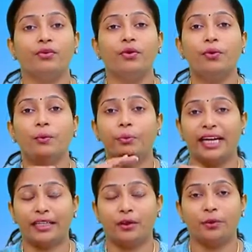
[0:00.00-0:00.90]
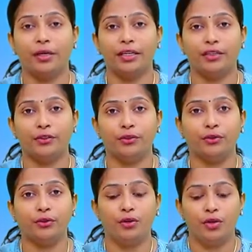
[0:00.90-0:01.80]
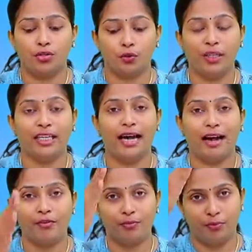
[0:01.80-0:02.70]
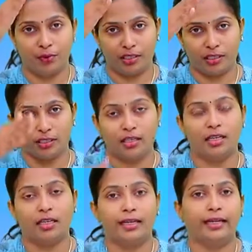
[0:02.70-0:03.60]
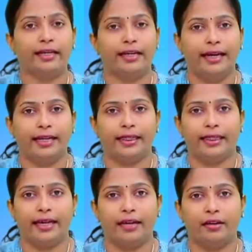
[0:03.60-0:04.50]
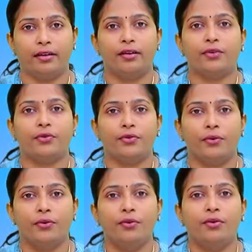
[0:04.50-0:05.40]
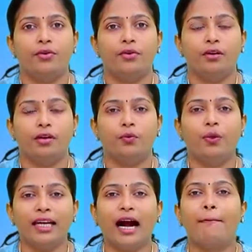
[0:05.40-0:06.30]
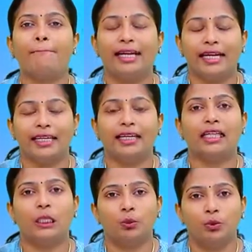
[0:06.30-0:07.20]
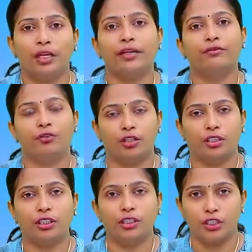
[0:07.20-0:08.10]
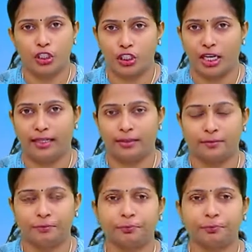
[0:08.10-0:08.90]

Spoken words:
So break the word into 2. So we have put a line there. So we are breaking the word for the child.